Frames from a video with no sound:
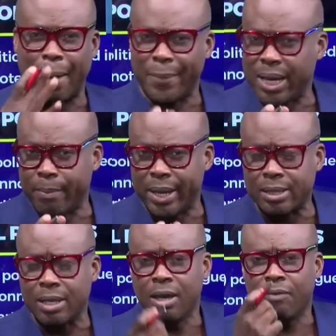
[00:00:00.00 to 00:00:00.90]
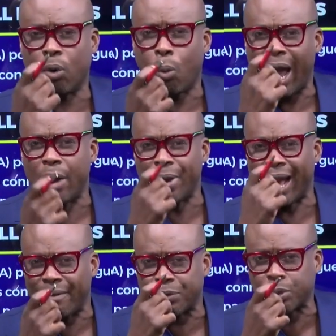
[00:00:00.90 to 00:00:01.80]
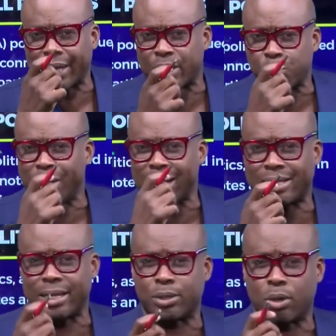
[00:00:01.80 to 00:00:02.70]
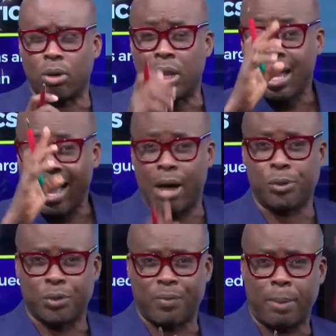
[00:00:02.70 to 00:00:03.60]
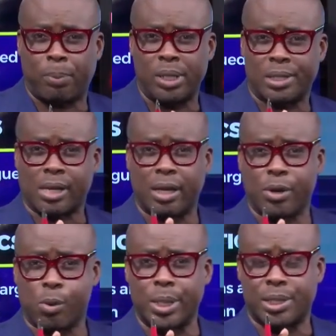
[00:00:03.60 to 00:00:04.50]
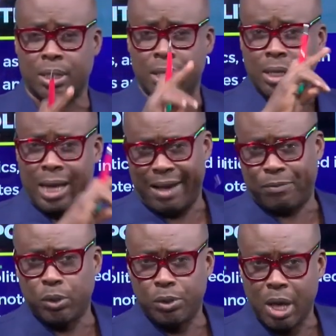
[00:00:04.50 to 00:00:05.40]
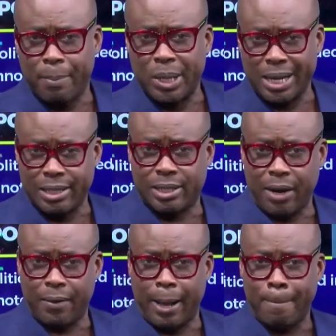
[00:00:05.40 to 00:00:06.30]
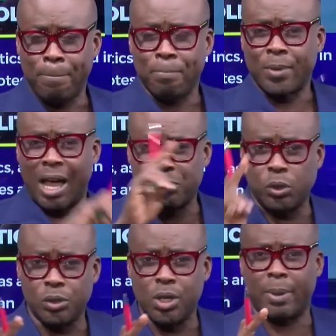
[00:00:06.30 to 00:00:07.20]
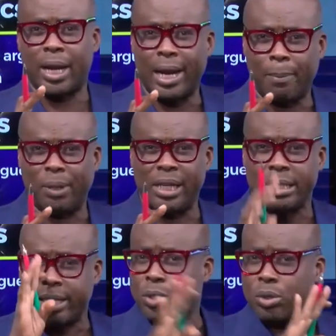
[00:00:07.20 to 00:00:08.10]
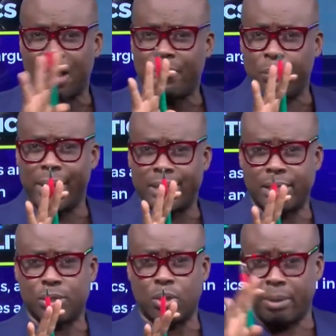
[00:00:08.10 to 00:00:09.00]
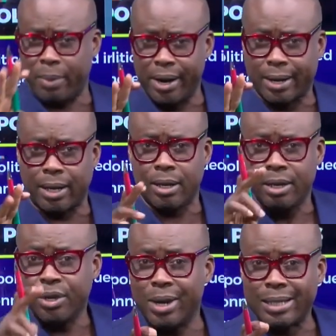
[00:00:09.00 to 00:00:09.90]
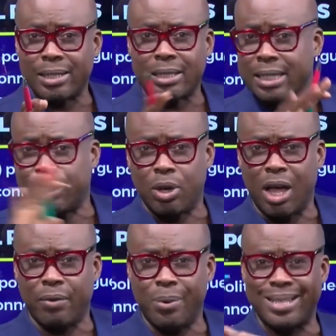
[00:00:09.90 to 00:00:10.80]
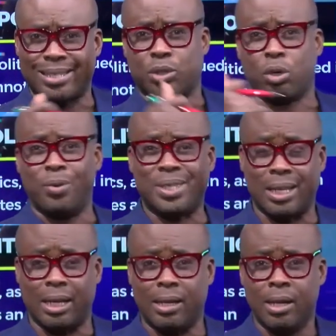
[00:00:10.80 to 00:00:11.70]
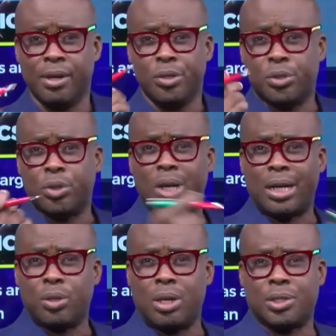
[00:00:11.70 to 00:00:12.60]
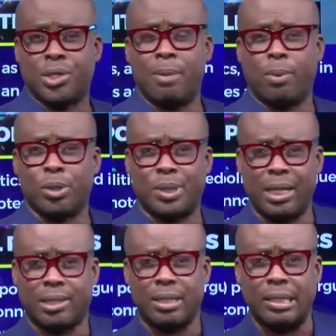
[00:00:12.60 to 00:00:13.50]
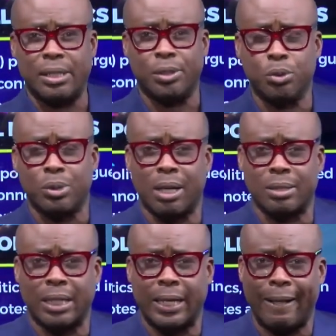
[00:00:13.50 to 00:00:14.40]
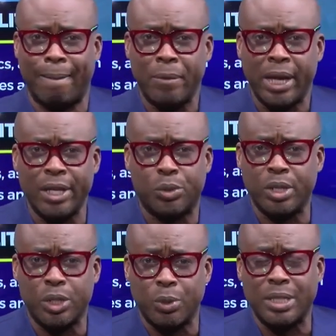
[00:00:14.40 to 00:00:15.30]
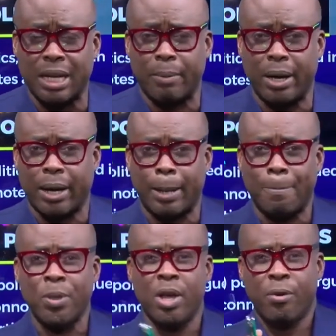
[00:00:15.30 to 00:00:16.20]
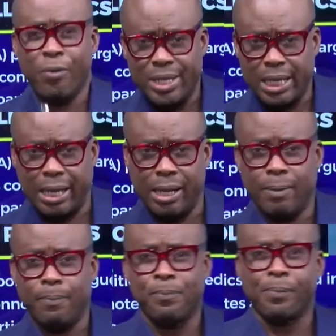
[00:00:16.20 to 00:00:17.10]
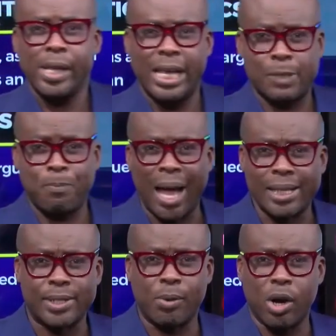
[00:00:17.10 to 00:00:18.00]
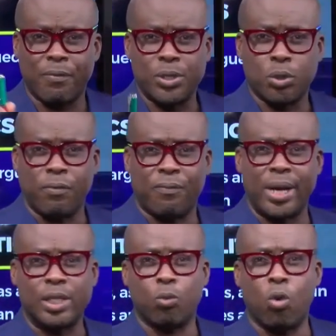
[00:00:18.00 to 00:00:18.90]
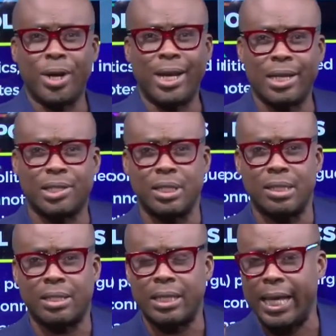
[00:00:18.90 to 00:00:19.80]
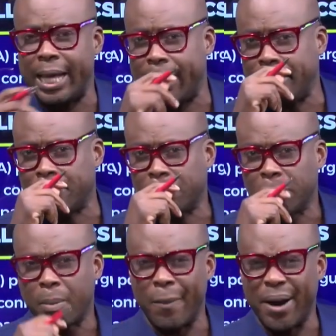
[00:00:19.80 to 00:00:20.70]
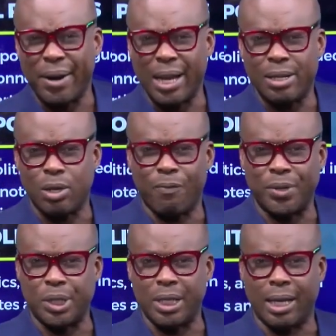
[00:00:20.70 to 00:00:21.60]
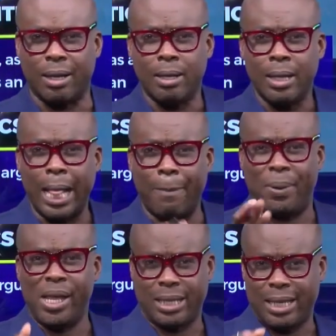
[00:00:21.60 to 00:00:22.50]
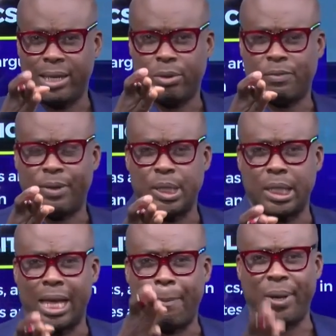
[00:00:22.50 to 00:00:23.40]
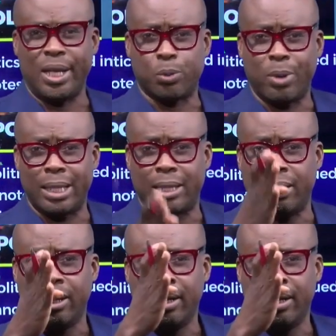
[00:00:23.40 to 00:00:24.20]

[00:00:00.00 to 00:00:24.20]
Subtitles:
amendments for why we have to get winner takes all out of our political equation. I've told you about Nigeria. I've told you about other places. They don't have a winner-takes-all. America, United States, they don't have a winner-takes-all. Recently, you saw that Donald Trump lost elections in 2020 in America. Recently, his party, one of his good friends, won elections in Maryland or Virginia. A place, I think it was Virginia, a place where the